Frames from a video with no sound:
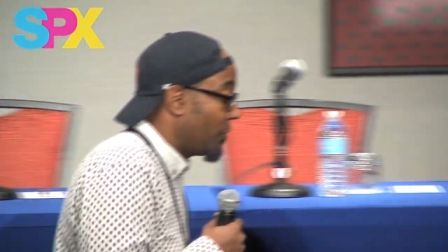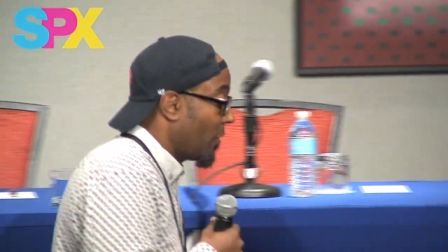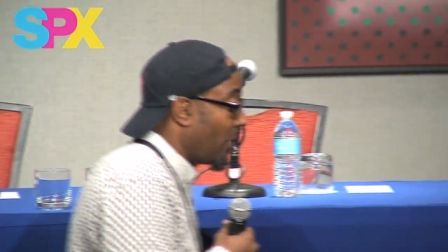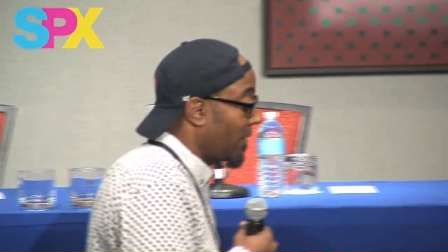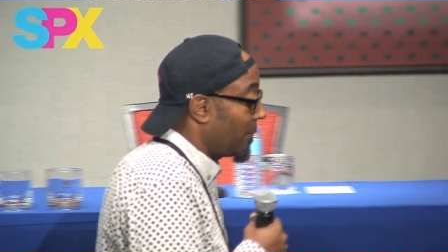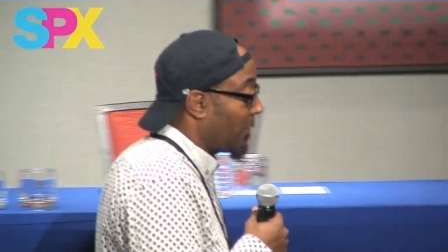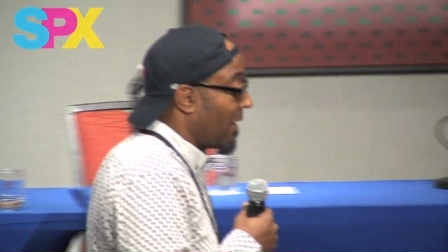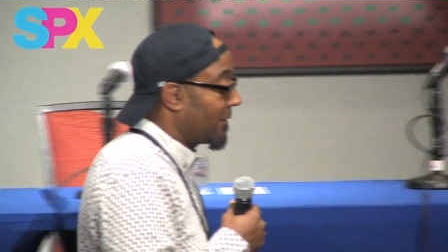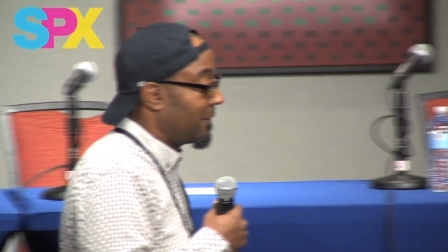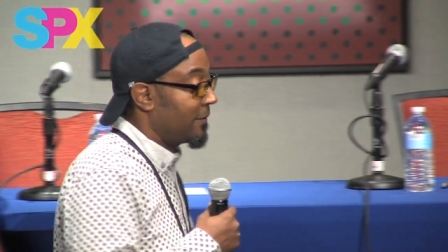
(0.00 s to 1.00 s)
target
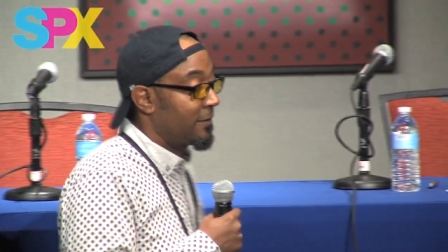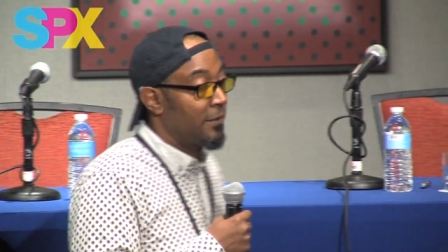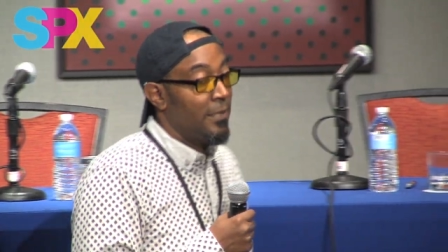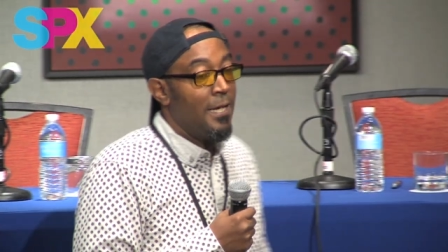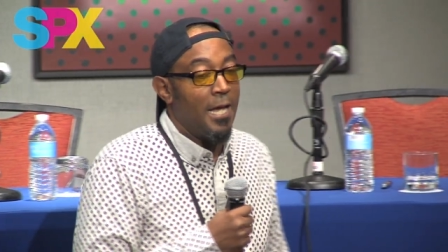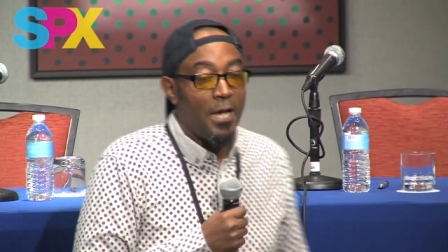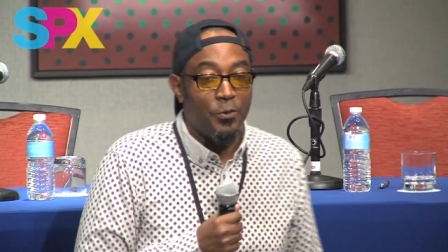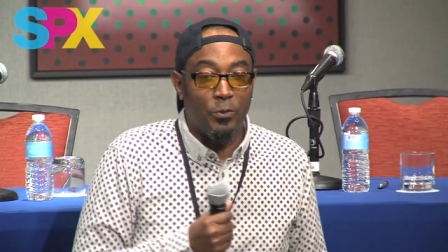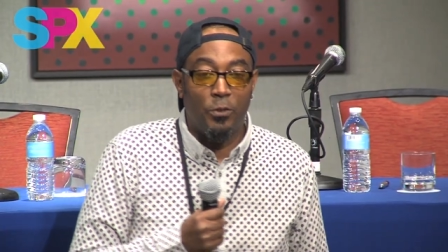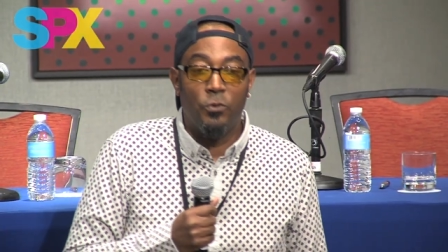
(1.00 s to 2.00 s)
practice at
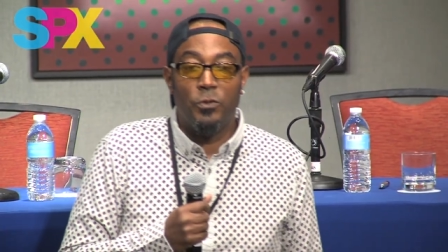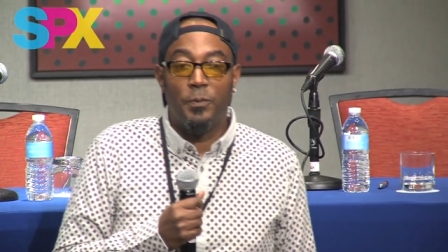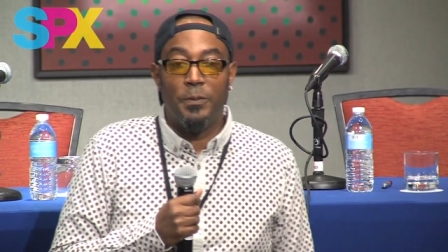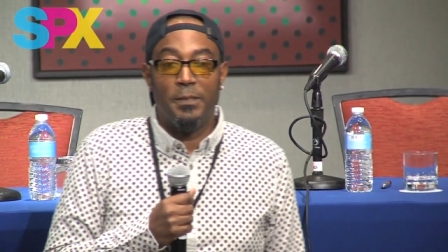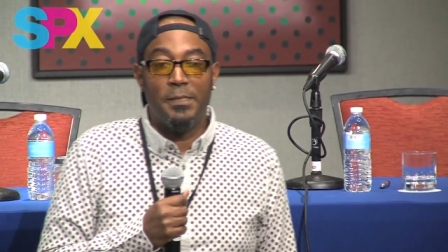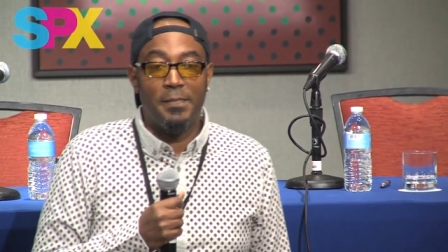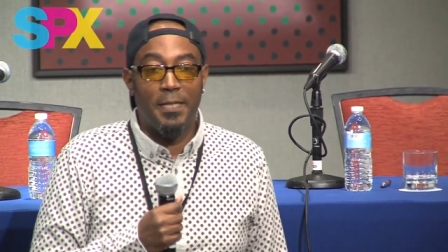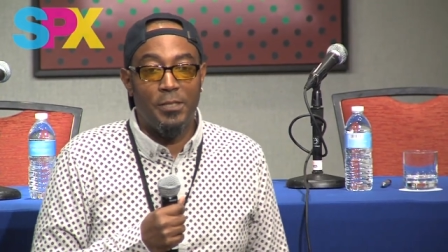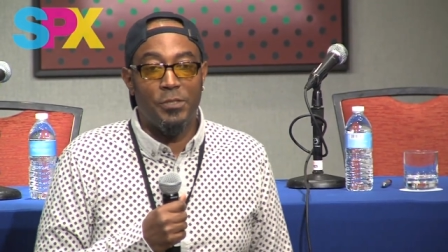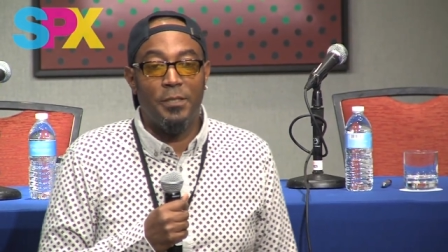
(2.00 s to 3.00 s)
our local police
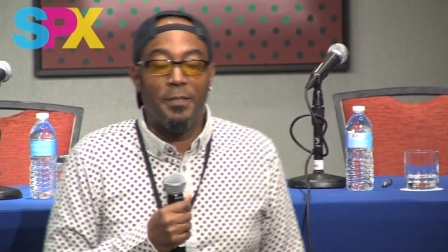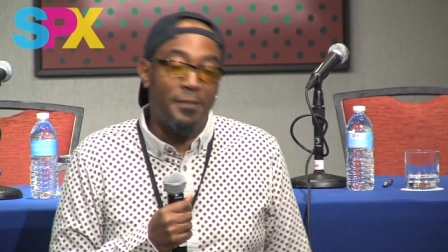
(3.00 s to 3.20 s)
station.